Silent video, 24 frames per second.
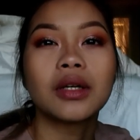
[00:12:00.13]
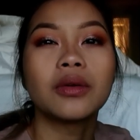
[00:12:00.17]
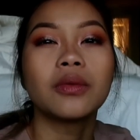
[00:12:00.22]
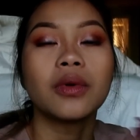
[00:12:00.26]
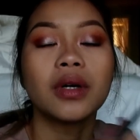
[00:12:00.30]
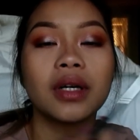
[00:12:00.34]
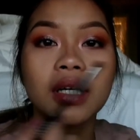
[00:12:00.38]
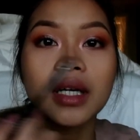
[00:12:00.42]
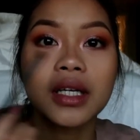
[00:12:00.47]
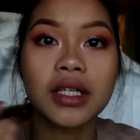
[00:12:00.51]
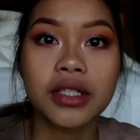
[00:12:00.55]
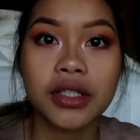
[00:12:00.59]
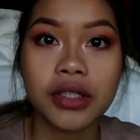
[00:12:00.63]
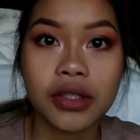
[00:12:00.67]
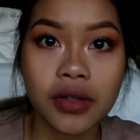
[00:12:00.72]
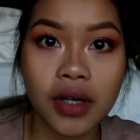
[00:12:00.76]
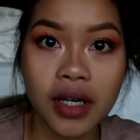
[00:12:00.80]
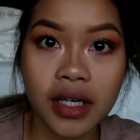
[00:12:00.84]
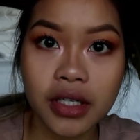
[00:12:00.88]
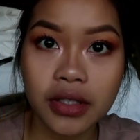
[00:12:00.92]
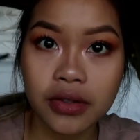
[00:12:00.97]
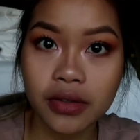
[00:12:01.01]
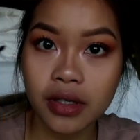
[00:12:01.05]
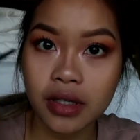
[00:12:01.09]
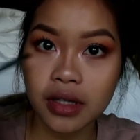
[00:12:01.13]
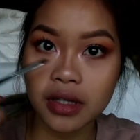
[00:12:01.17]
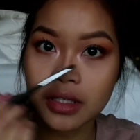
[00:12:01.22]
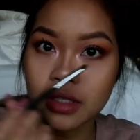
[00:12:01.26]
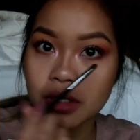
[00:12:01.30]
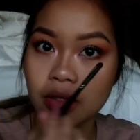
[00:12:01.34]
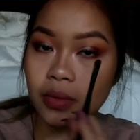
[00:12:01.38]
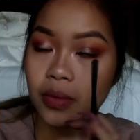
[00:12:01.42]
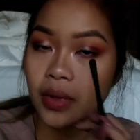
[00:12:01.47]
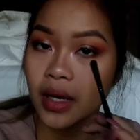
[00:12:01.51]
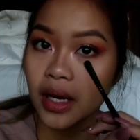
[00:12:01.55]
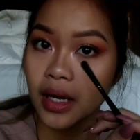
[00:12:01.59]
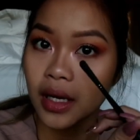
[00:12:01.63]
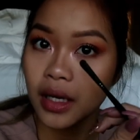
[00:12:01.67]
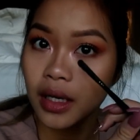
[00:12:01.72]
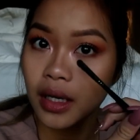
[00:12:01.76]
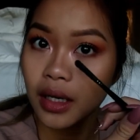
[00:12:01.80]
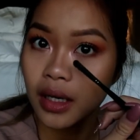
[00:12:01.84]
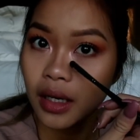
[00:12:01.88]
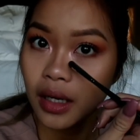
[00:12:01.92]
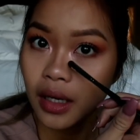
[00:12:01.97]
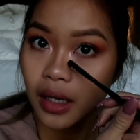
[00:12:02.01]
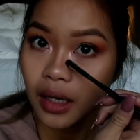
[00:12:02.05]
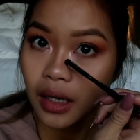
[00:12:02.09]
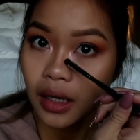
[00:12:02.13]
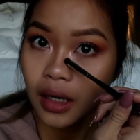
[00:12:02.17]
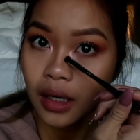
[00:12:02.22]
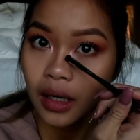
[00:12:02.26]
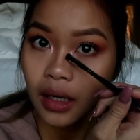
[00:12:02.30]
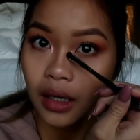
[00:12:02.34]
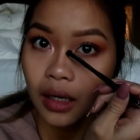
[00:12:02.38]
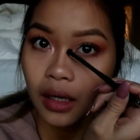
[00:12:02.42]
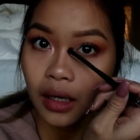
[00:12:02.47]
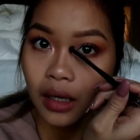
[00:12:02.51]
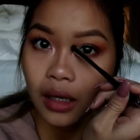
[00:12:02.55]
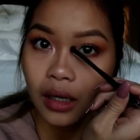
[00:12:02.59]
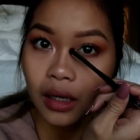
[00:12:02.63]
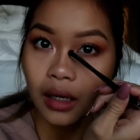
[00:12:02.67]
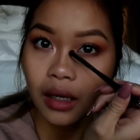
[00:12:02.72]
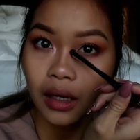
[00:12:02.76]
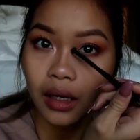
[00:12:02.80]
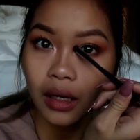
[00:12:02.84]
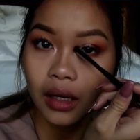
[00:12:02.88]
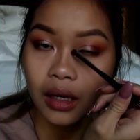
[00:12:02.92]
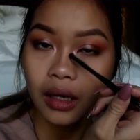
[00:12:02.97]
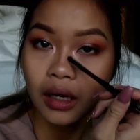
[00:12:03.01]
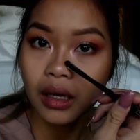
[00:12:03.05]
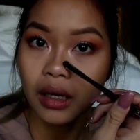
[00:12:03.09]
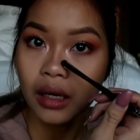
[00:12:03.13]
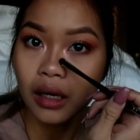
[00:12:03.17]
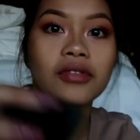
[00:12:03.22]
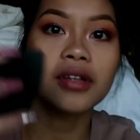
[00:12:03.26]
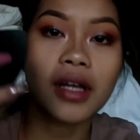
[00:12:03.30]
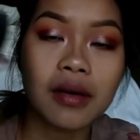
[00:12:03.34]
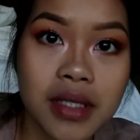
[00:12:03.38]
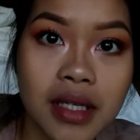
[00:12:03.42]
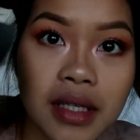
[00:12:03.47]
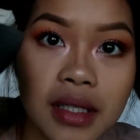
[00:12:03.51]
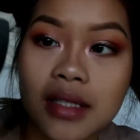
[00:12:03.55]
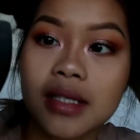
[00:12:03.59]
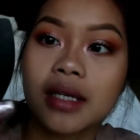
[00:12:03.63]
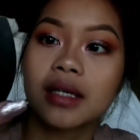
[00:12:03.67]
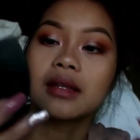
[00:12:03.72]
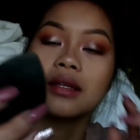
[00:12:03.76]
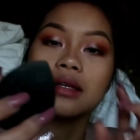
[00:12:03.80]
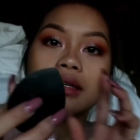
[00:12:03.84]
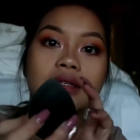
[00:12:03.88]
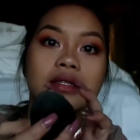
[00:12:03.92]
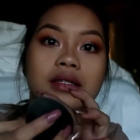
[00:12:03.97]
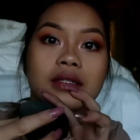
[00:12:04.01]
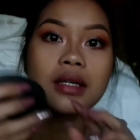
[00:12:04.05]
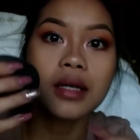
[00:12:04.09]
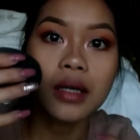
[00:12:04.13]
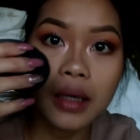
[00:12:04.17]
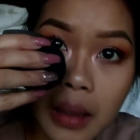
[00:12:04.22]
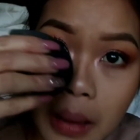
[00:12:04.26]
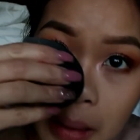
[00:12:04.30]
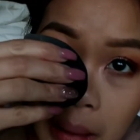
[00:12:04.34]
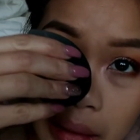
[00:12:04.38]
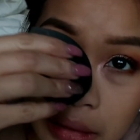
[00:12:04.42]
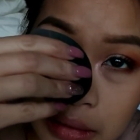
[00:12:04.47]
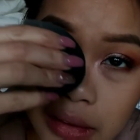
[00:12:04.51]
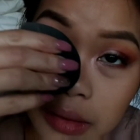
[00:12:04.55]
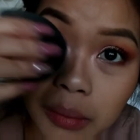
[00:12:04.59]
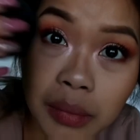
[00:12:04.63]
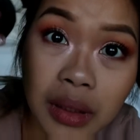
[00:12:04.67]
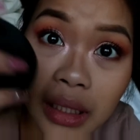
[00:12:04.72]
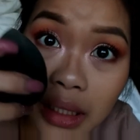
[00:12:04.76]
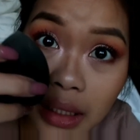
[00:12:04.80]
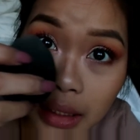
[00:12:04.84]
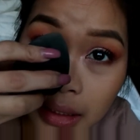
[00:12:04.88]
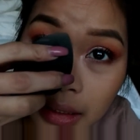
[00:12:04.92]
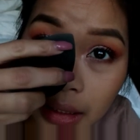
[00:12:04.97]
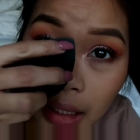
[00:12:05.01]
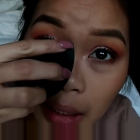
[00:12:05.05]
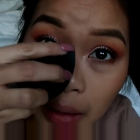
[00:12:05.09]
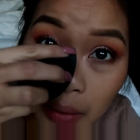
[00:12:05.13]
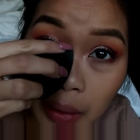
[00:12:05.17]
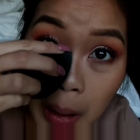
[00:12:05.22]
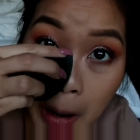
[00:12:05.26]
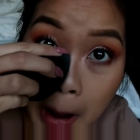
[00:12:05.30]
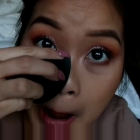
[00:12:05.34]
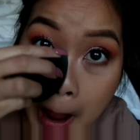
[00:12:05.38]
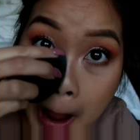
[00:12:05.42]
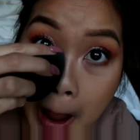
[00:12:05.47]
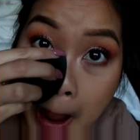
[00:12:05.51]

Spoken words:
and when I do it this way. And I'm just gonna take this and just blend it out.